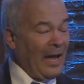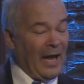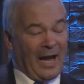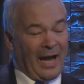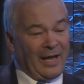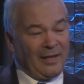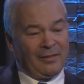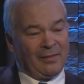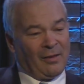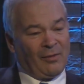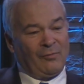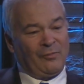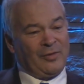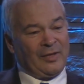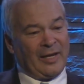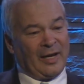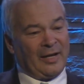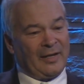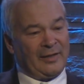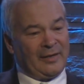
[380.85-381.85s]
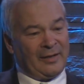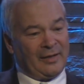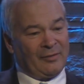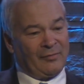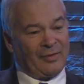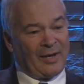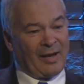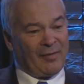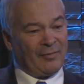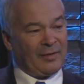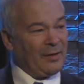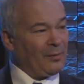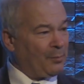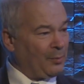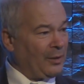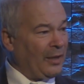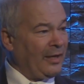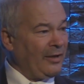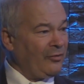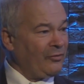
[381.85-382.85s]
I love the idea of having a
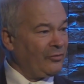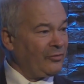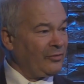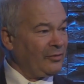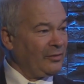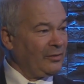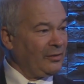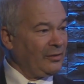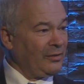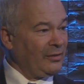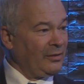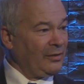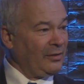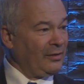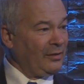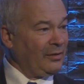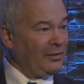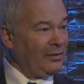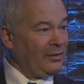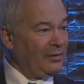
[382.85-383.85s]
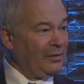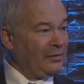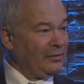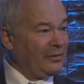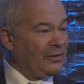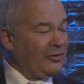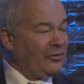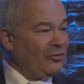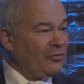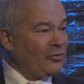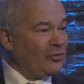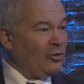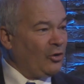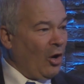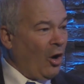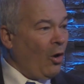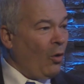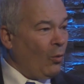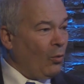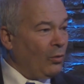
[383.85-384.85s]
place to just
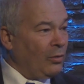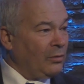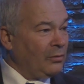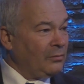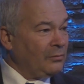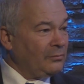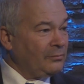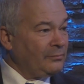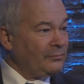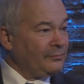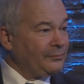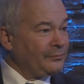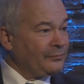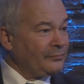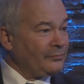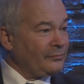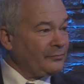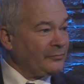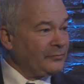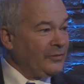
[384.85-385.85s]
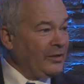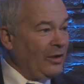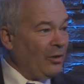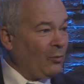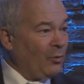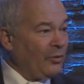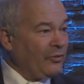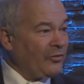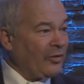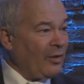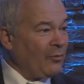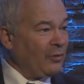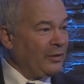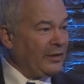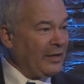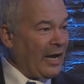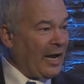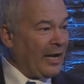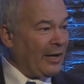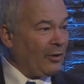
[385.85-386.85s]
go. You know, once I
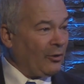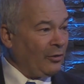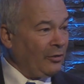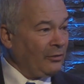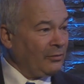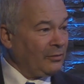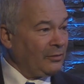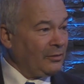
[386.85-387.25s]
retire,